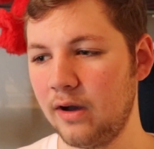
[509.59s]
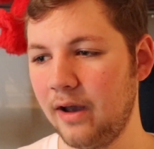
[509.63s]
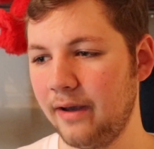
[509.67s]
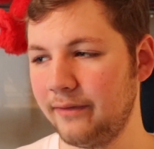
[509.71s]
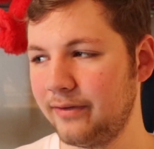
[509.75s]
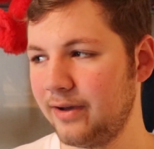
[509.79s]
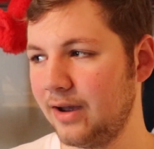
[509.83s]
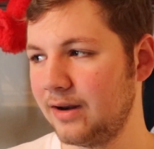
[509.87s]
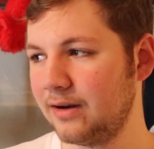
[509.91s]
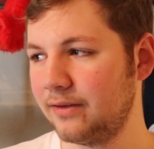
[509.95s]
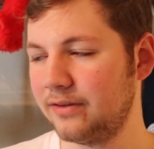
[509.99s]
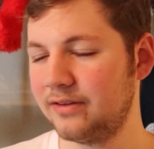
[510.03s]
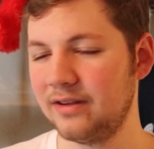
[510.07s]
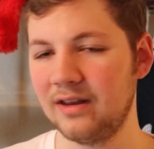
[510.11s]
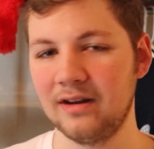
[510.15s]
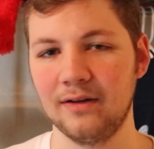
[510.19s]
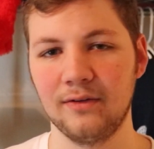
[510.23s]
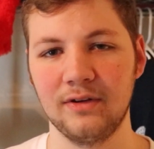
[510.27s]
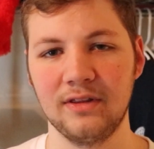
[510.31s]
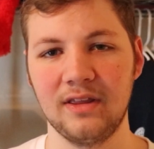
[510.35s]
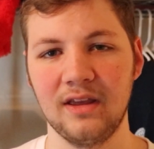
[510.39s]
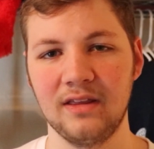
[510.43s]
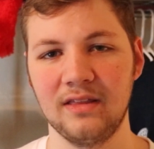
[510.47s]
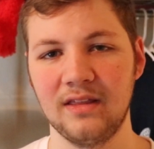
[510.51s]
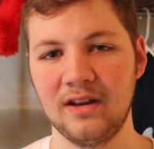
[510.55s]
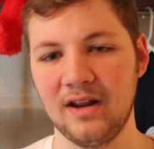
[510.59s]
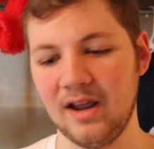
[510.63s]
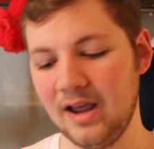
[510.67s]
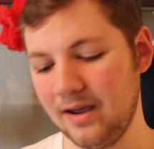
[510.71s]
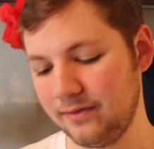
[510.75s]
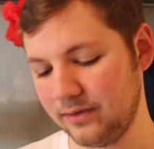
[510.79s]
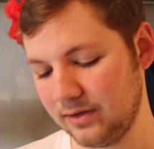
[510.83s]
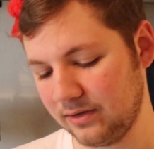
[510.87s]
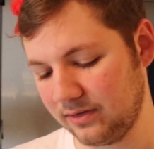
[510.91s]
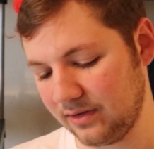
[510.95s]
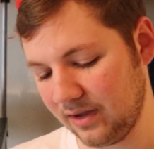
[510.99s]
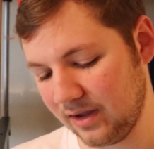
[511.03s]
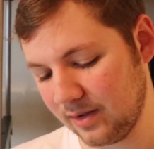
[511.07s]
I've kind of said everything that I
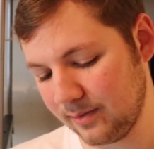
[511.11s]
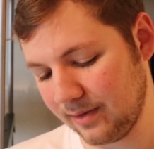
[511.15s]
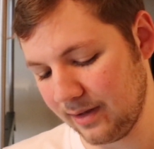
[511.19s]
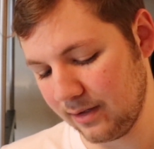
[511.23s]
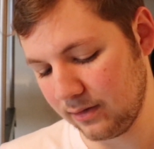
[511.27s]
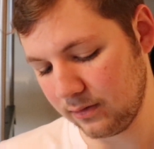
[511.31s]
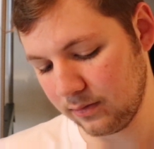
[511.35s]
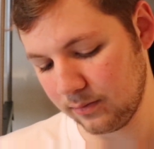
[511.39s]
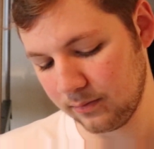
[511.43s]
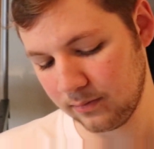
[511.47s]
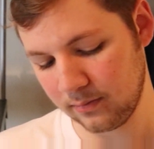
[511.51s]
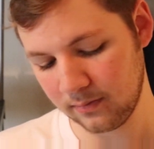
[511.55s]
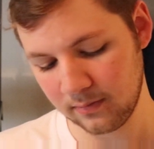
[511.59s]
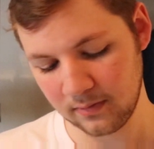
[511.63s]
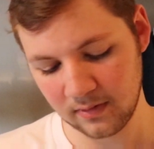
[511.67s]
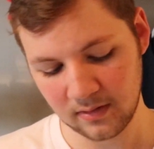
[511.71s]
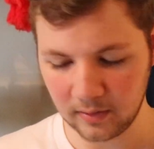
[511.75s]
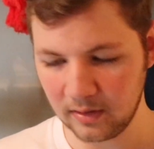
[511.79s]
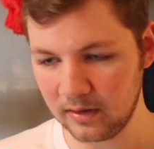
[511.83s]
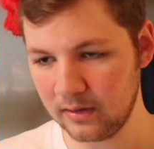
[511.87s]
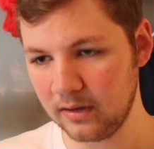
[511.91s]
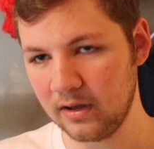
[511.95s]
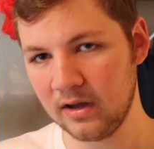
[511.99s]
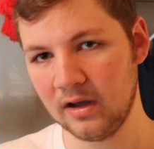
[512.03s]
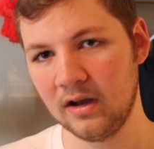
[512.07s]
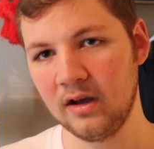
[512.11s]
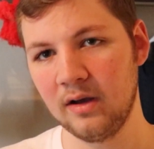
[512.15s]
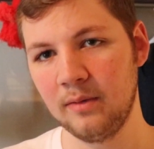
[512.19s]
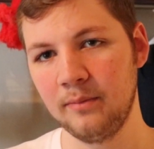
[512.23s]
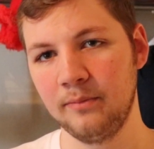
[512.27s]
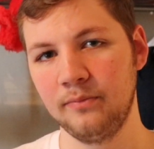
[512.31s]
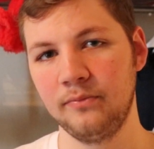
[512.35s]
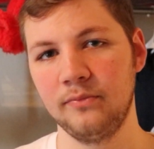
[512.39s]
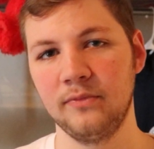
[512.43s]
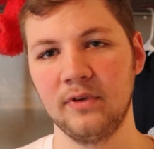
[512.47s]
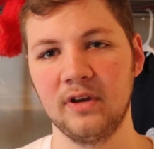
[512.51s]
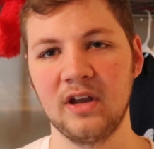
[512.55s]
have to say about them.